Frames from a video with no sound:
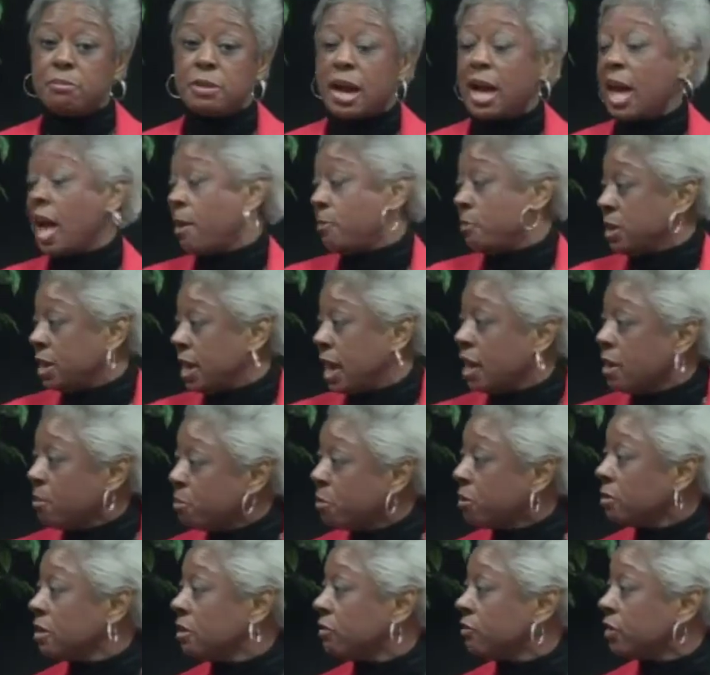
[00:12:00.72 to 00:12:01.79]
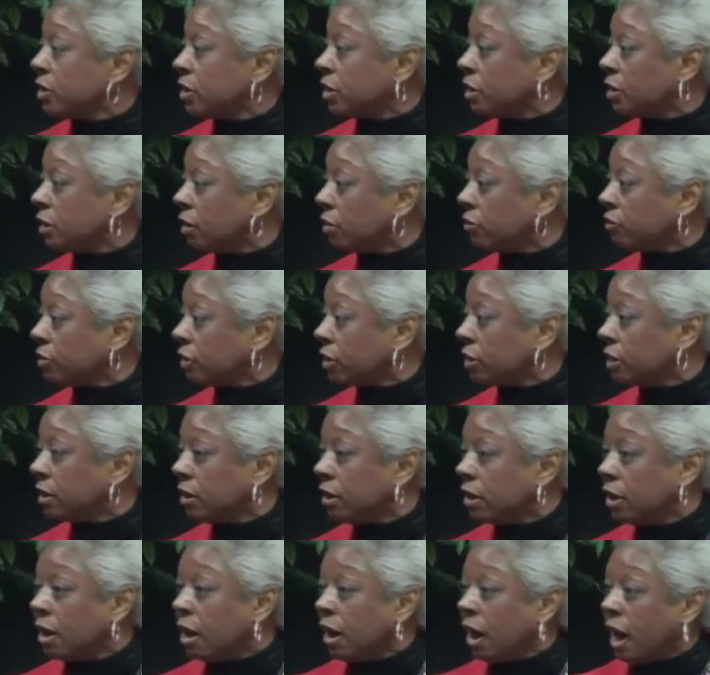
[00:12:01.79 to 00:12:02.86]
a happy camper in Philadelphia.
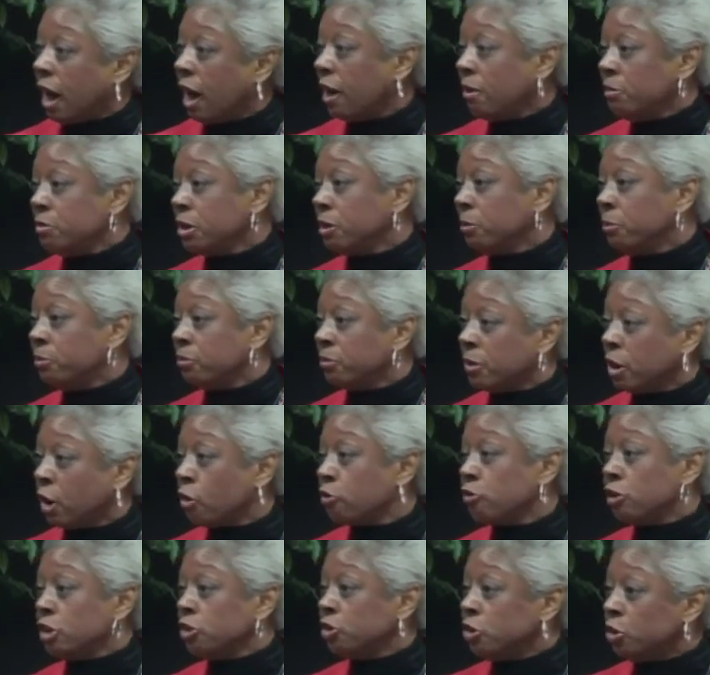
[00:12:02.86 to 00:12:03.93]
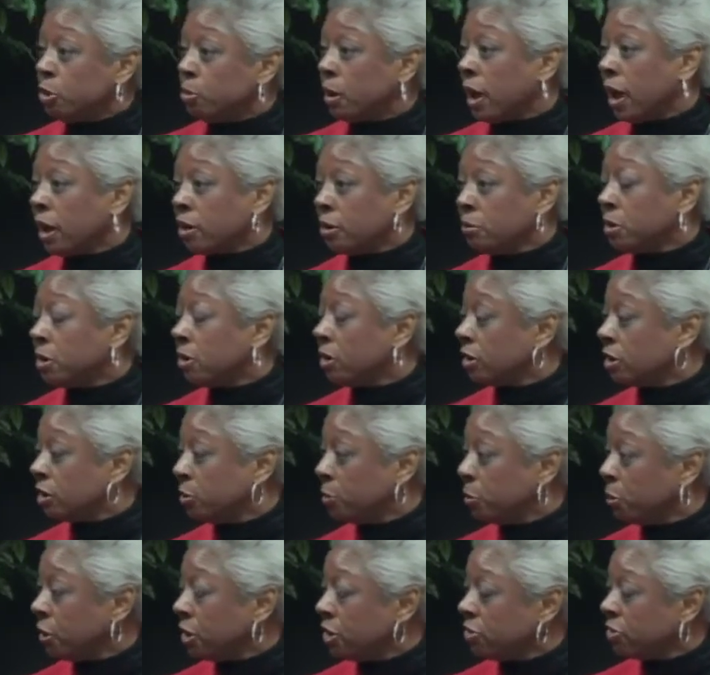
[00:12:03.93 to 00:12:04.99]
I'm the original Black American
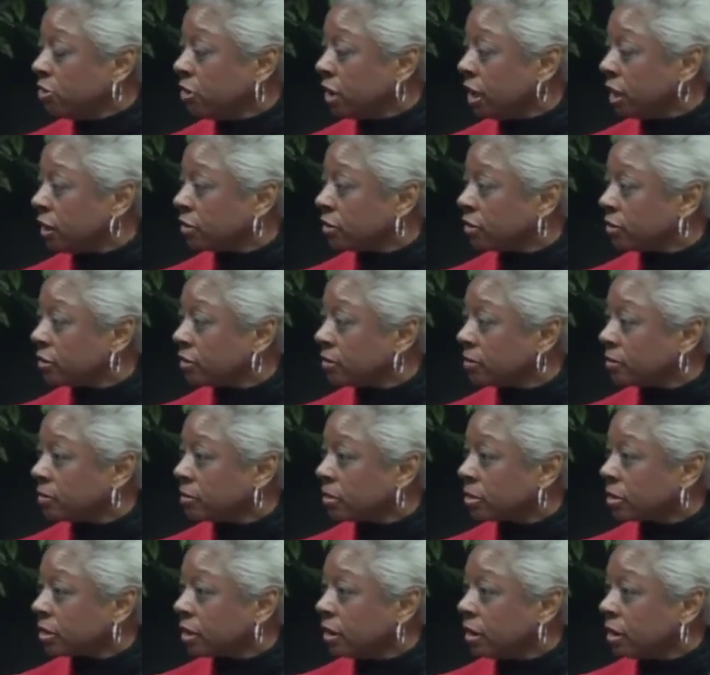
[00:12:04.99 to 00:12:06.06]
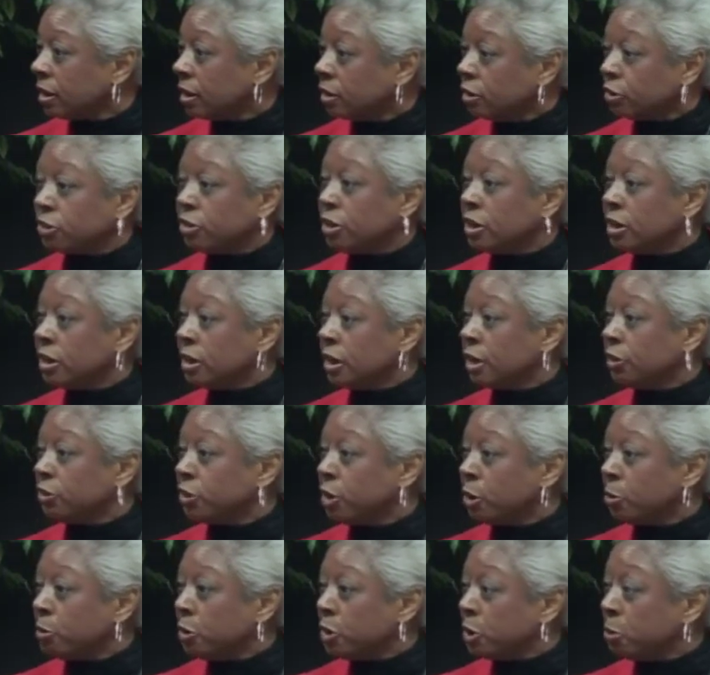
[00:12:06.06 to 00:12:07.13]
princess. The sun gets
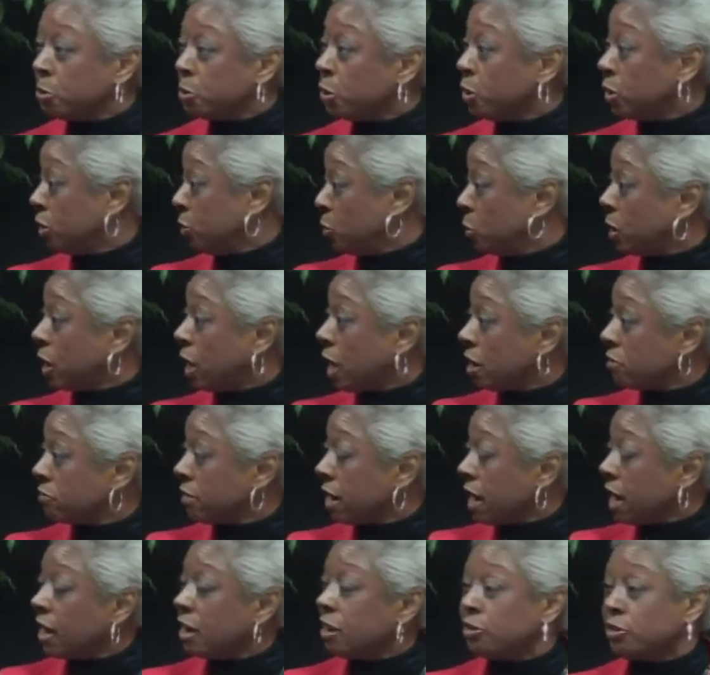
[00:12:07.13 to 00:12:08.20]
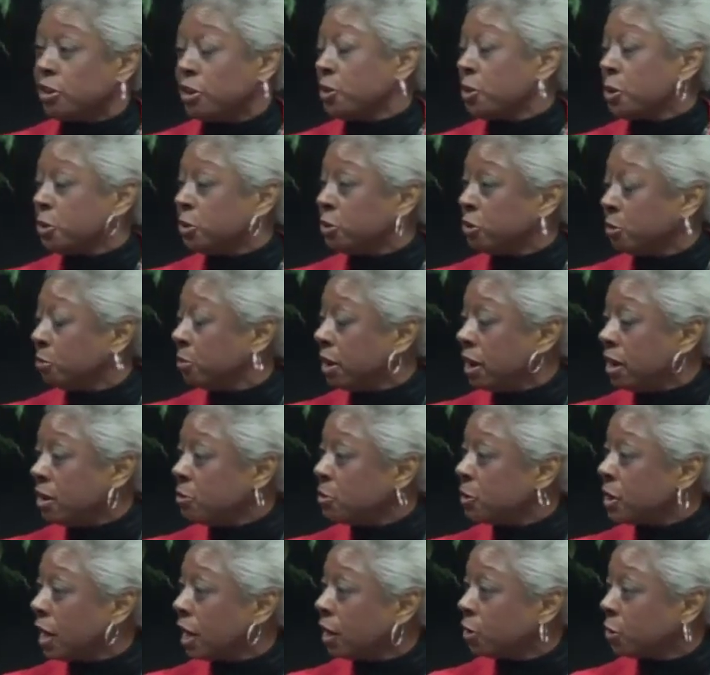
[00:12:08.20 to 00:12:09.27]
up in the morning when I rise and goes to bed
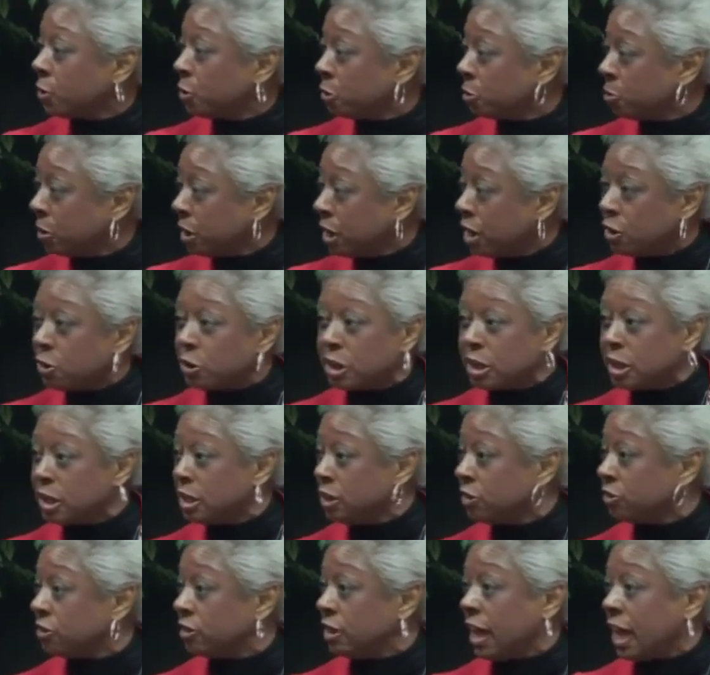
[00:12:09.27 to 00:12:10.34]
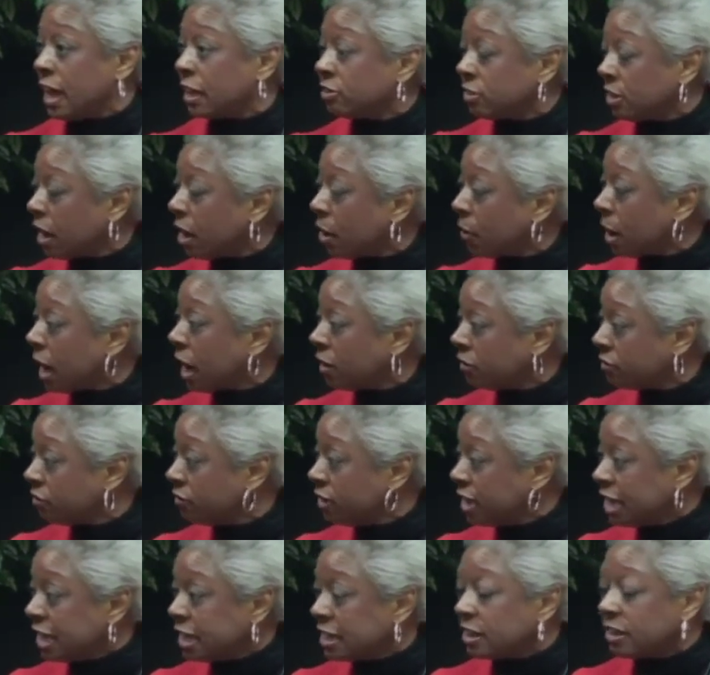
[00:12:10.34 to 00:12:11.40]
when I go to bed, or at least that's how I
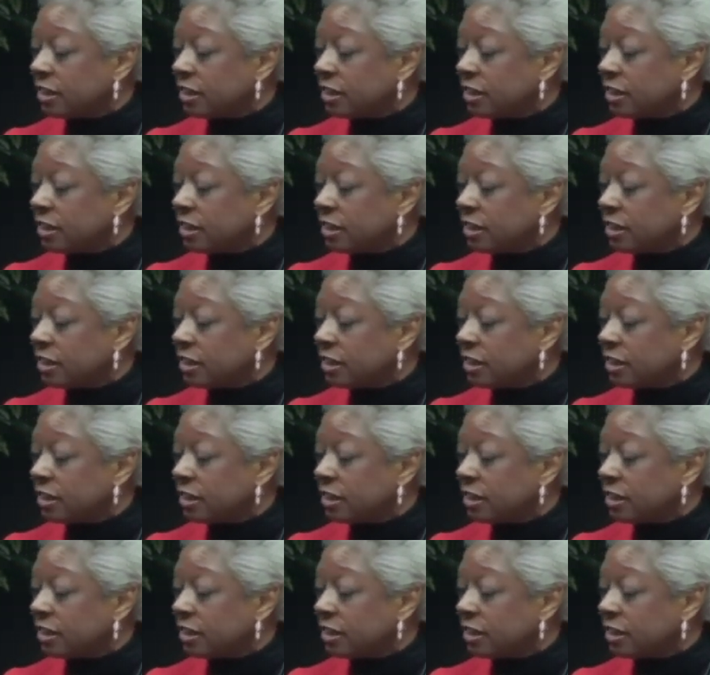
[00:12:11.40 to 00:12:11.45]
feel.